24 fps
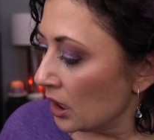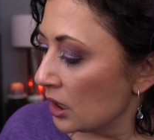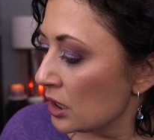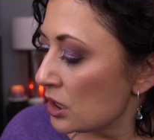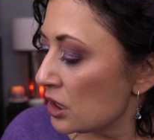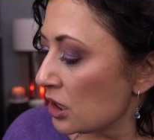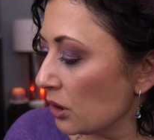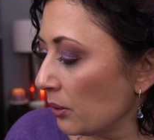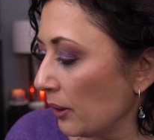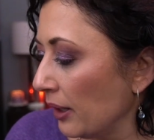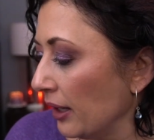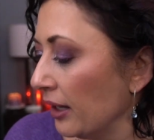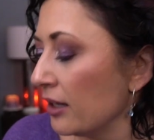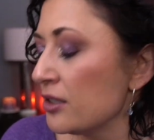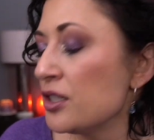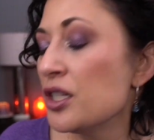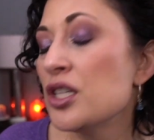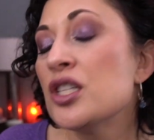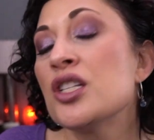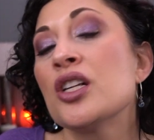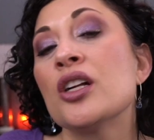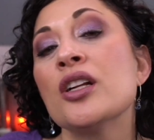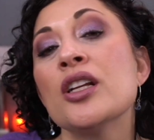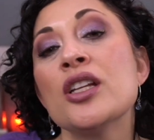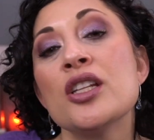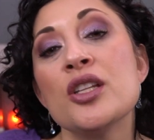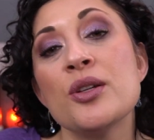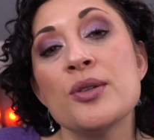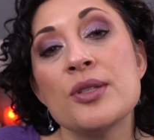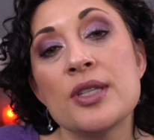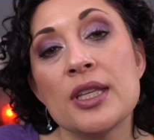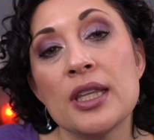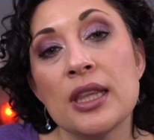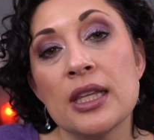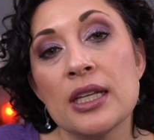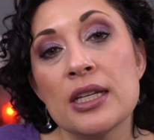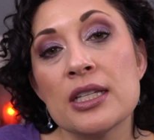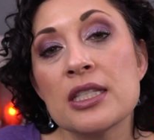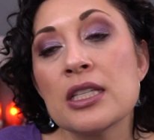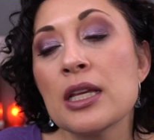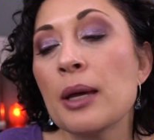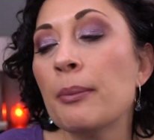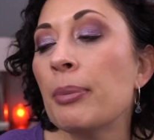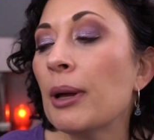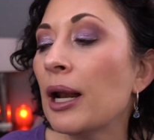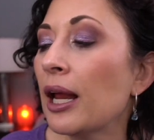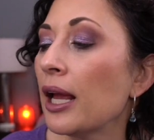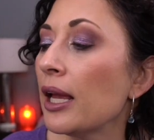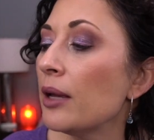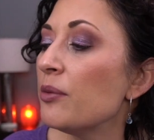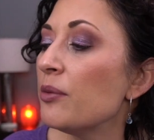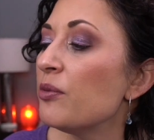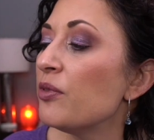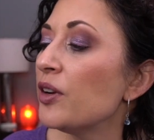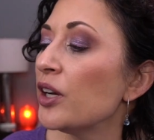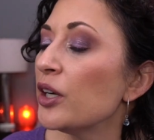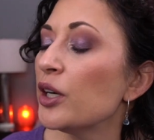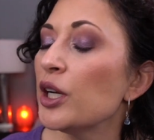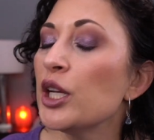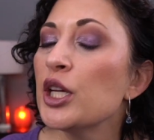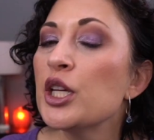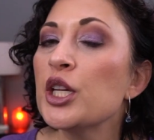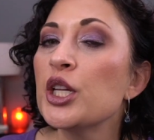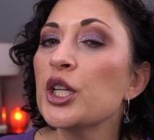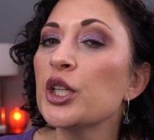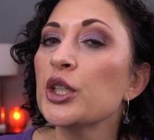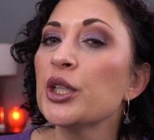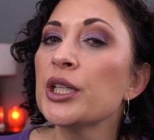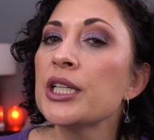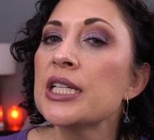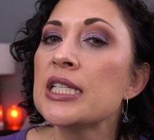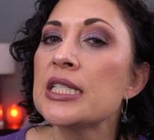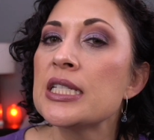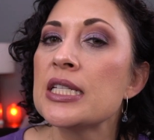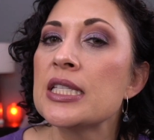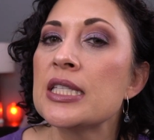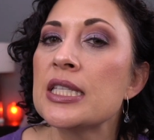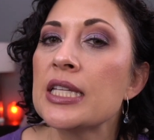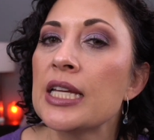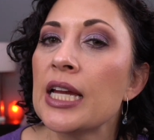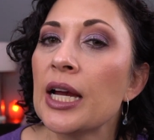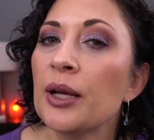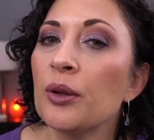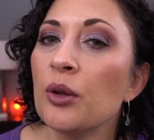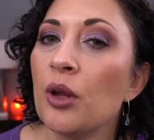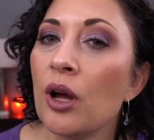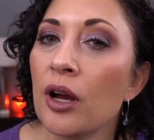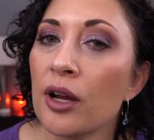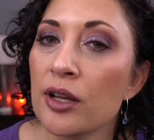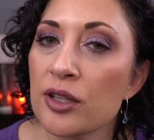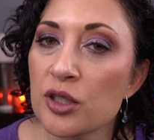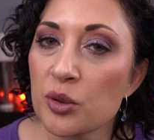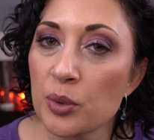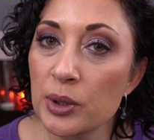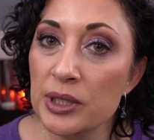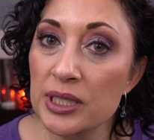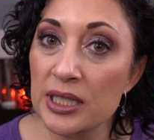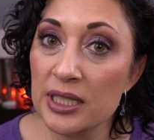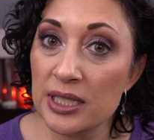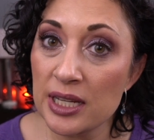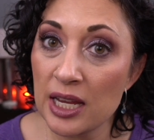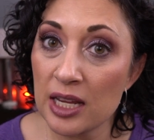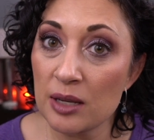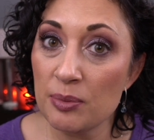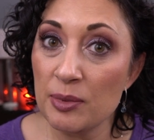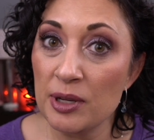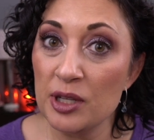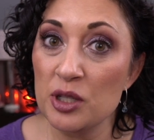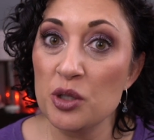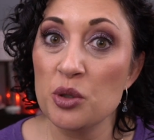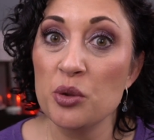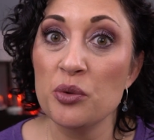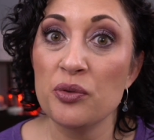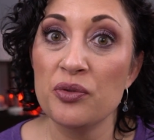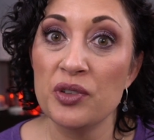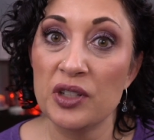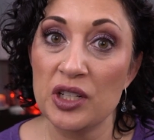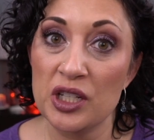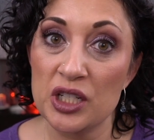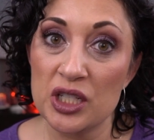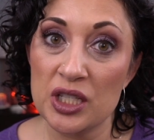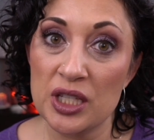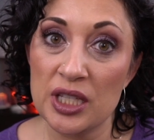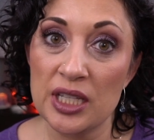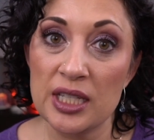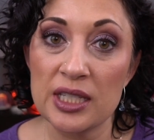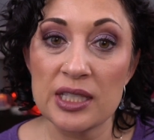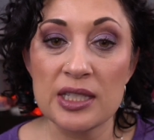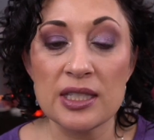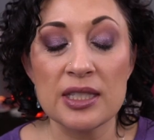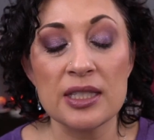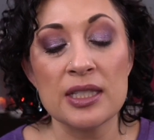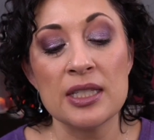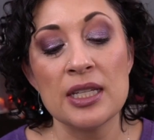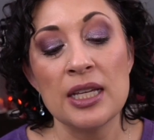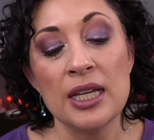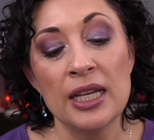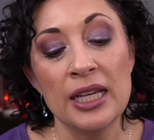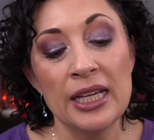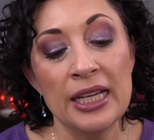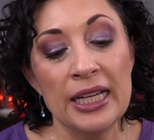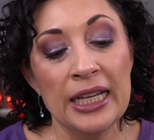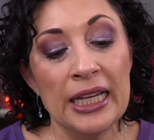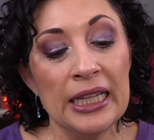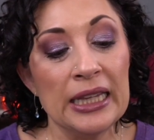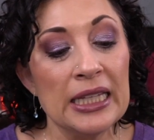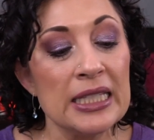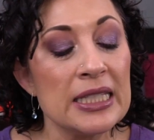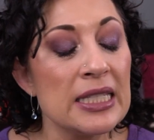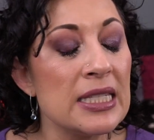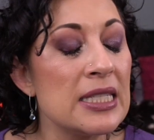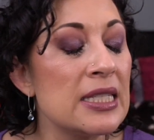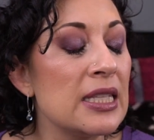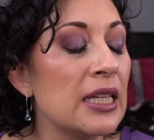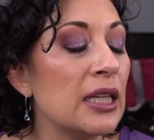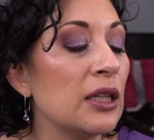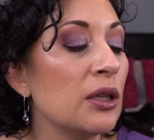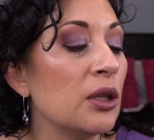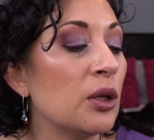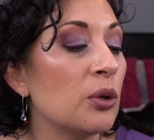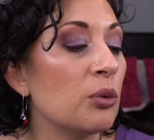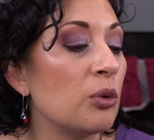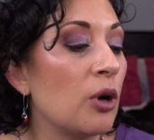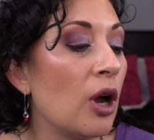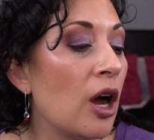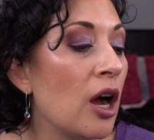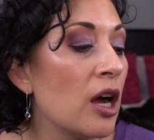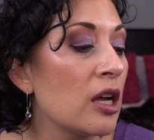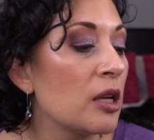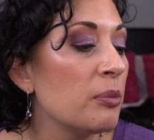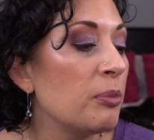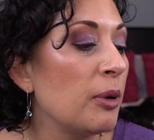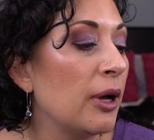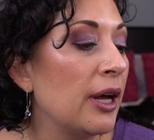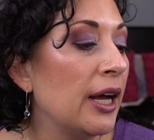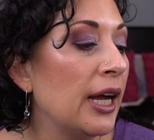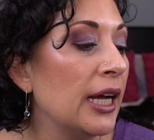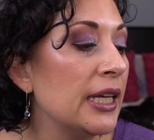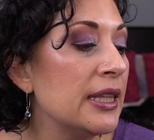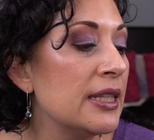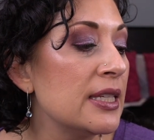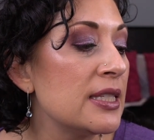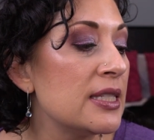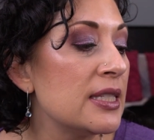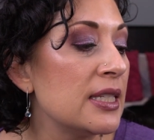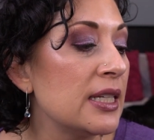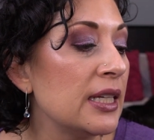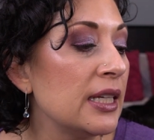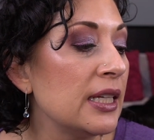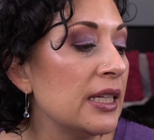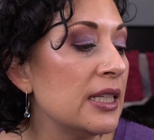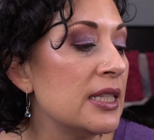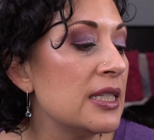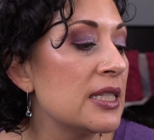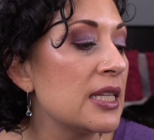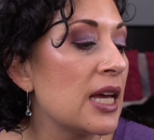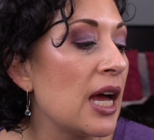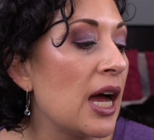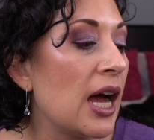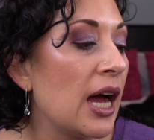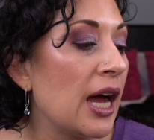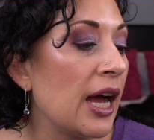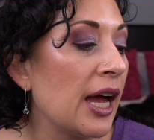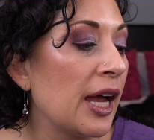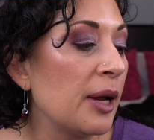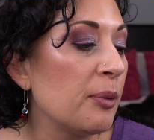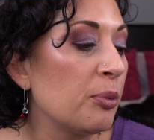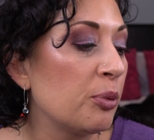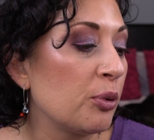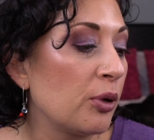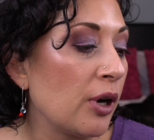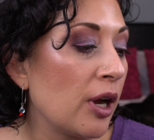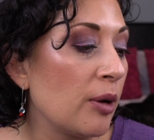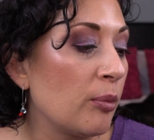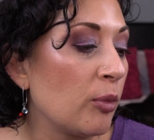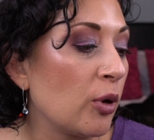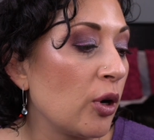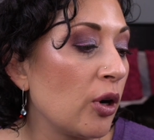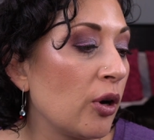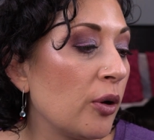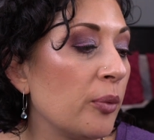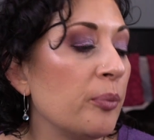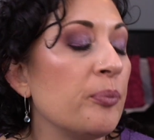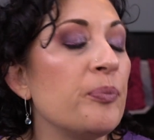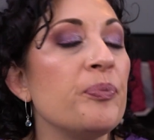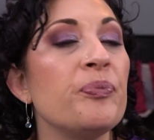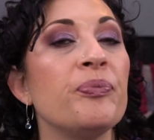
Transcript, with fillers: So I actually started using this, but I am very curious to see how long it's going to take me to finish this. This is the Lorac Behind the Scenes Eye Primer.